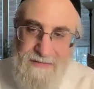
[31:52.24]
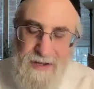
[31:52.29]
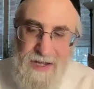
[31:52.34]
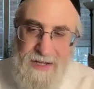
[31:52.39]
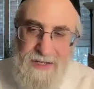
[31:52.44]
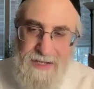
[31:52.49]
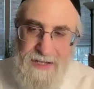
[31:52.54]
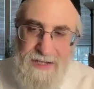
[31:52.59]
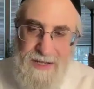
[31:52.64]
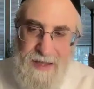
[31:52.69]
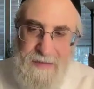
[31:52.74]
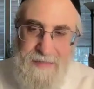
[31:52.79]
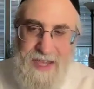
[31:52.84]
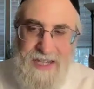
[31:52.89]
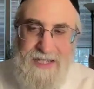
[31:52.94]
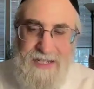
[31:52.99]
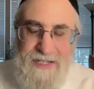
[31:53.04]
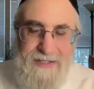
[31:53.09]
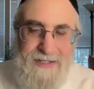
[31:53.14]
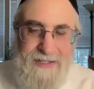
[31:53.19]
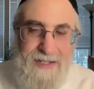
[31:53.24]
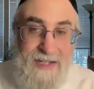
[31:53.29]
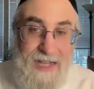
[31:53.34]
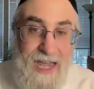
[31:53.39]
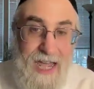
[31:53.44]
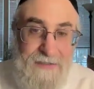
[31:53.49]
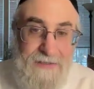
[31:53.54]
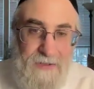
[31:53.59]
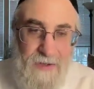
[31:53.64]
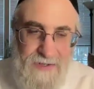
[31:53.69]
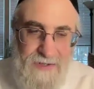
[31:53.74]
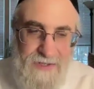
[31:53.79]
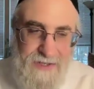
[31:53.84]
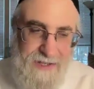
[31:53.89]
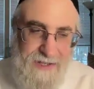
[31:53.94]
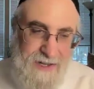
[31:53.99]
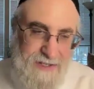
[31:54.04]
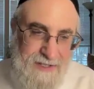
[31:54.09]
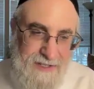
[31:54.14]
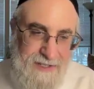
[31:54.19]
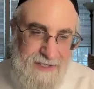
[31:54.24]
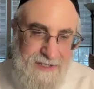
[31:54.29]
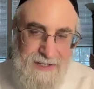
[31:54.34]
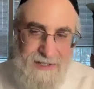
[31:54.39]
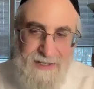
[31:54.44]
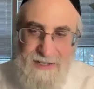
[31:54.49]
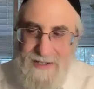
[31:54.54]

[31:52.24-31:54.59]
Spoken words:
right? And makes us neglect those things.